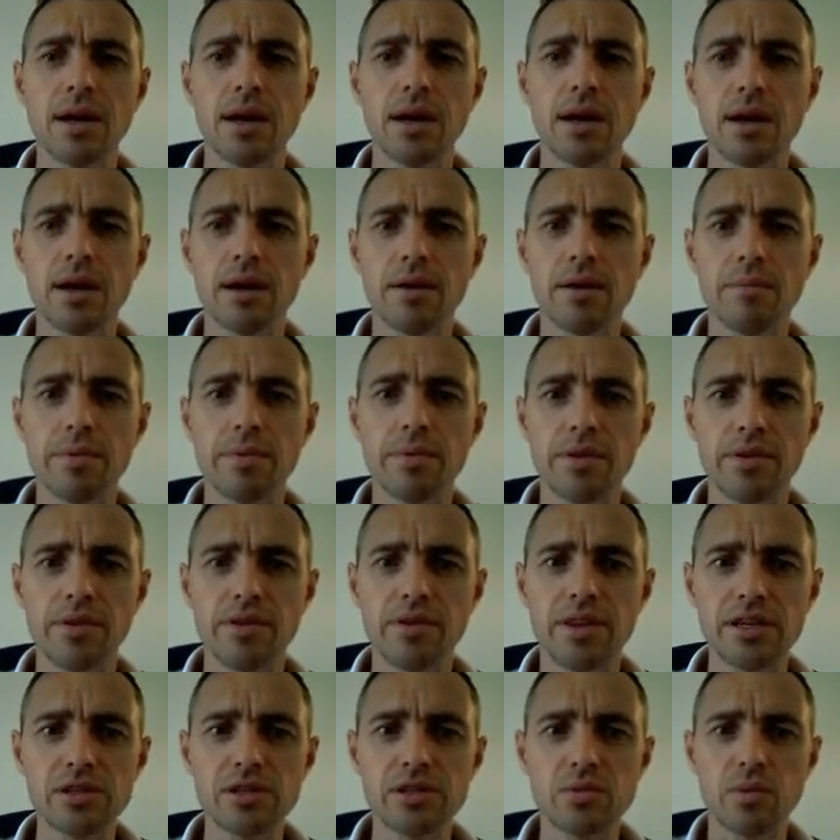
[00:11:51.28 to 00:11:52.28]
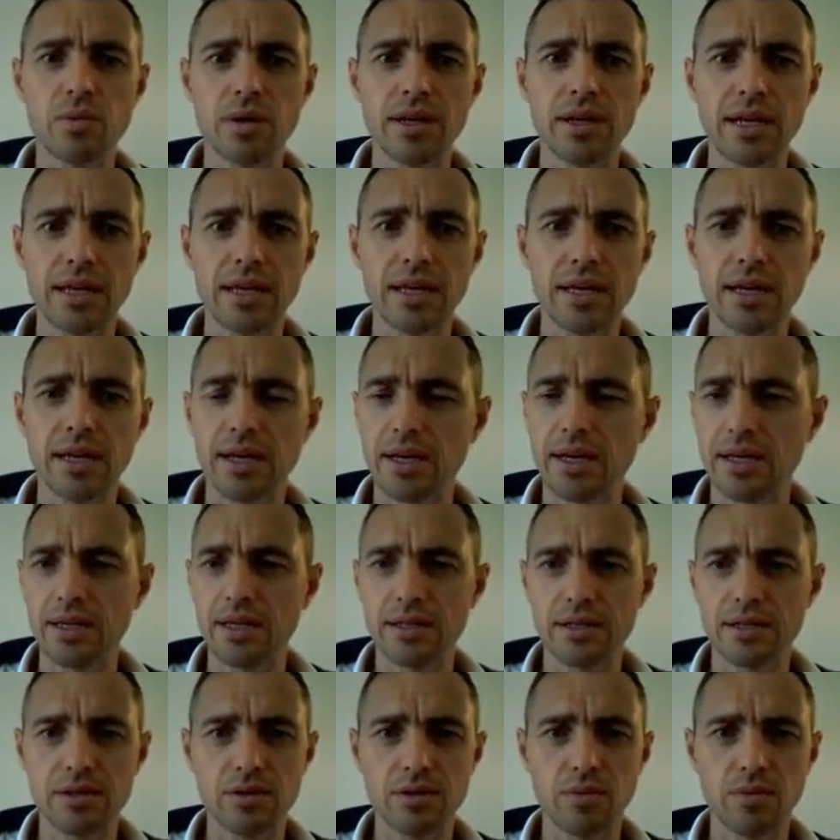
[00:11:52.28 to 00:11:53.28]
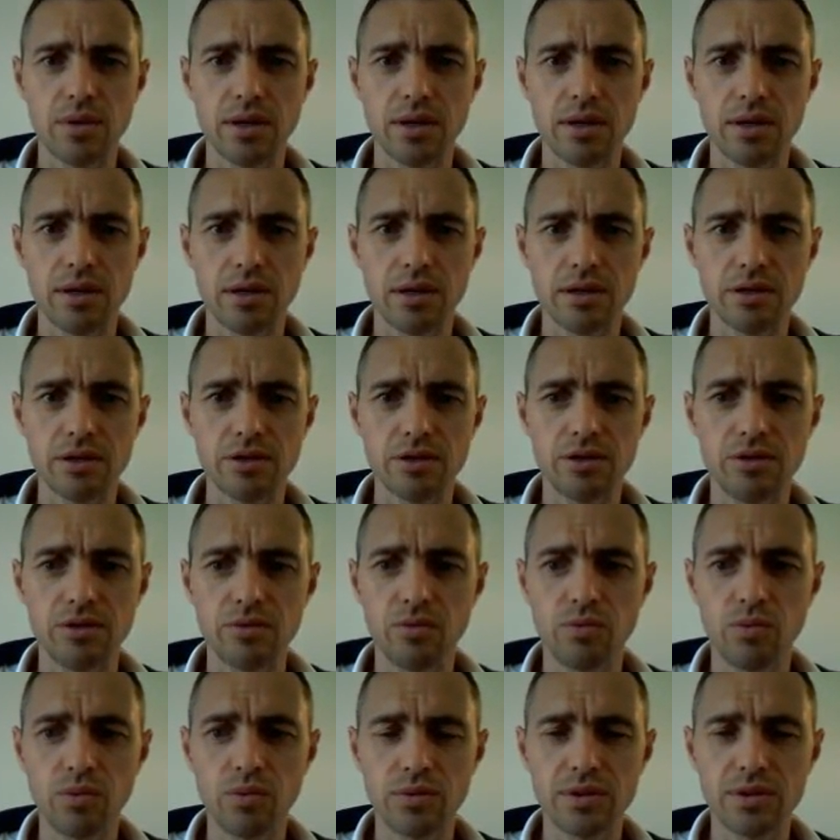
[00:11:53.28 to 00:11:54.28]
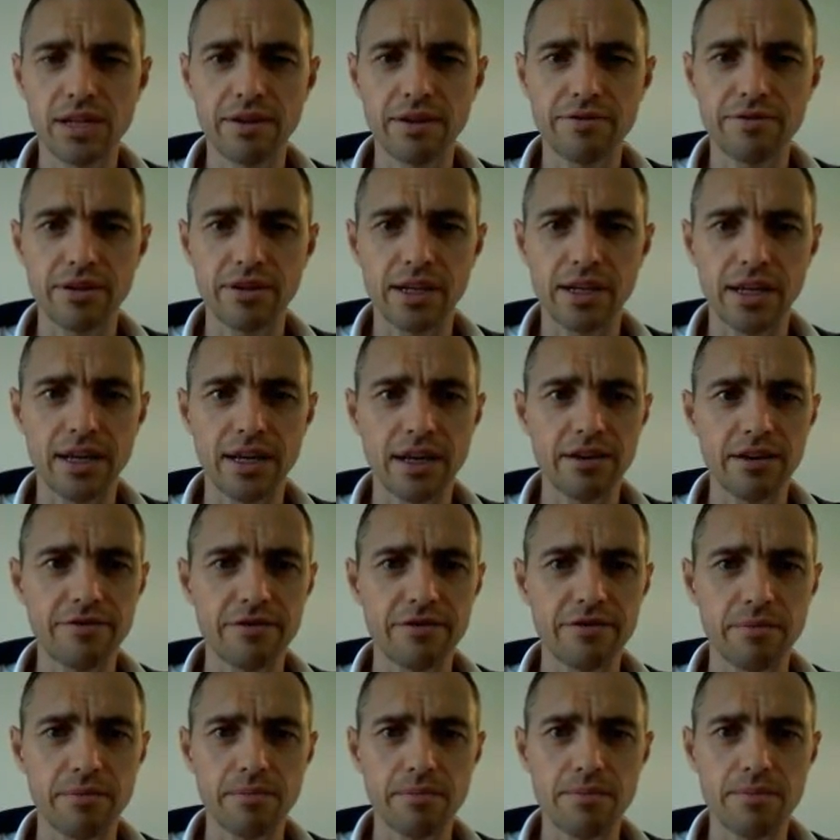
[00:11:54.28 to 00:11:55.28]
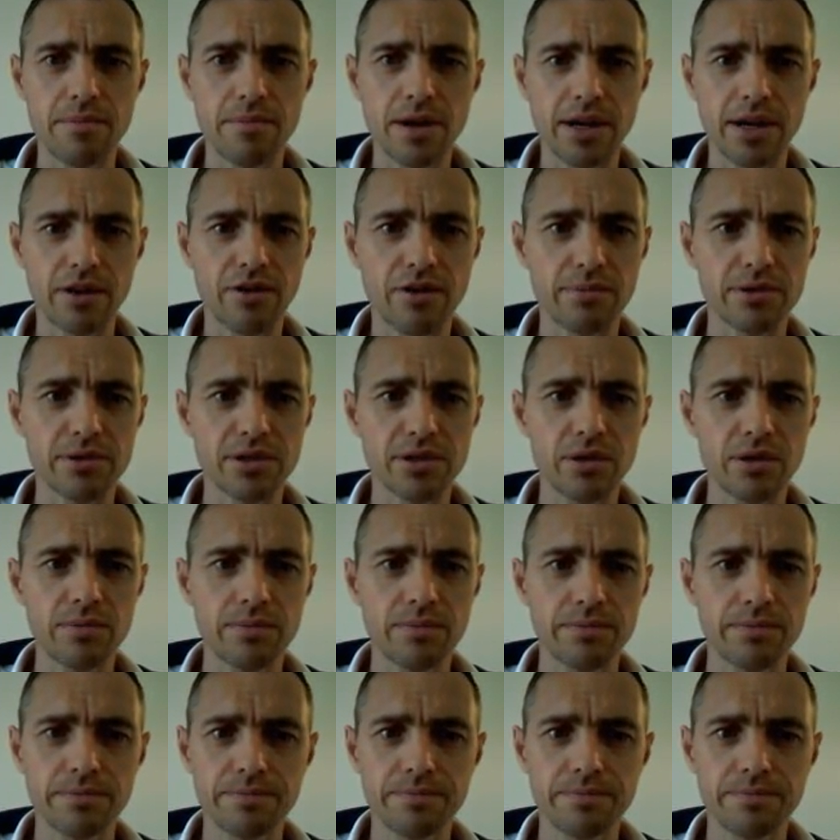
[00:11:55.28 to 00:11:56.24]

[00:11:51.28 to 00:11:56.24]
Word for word: uh, but this one is the one that you will definitely have, my crypto.